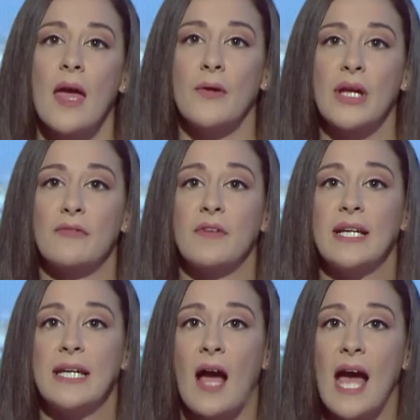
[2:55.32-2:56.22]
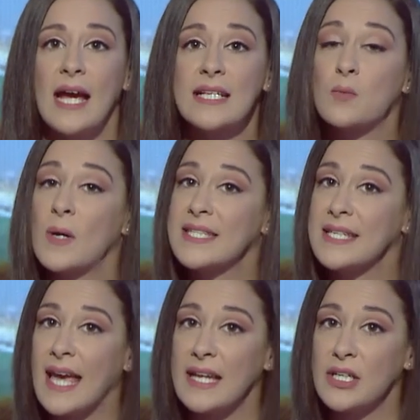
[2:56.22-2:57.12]
Erion Veliaj has once
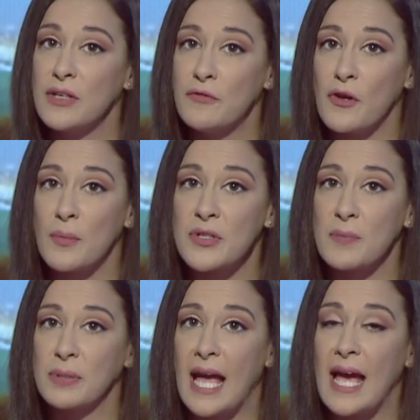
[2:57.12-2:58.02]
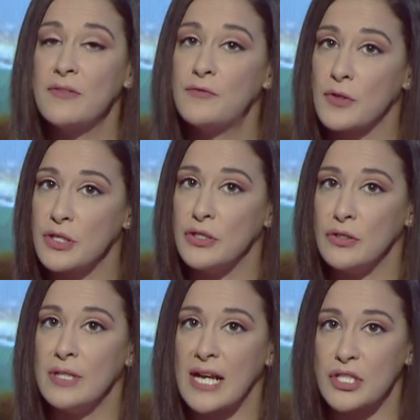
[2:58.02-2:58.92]
again confirmed the plan for the
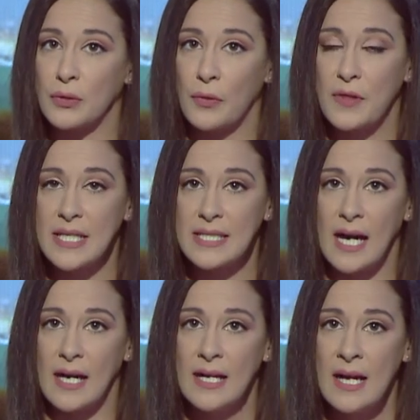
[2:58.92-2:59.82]
new National Theatre.